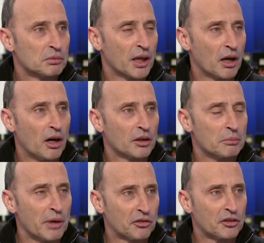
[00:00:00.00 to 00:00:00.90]
You know, our
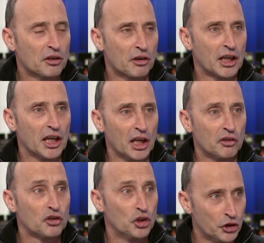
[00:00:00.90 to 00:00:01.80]
domestic cricket
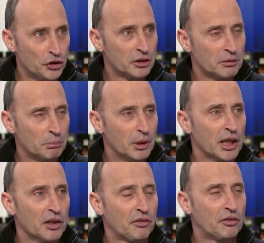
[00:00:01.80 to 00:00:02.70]
is good, but
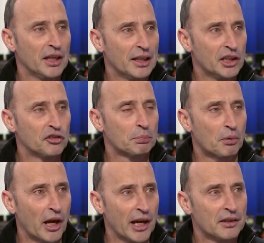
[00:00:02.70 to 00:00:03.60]
it is thinly
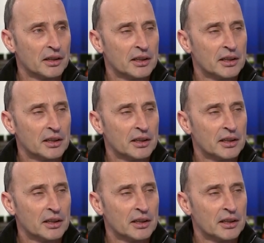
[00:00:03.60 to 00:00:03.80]
spread.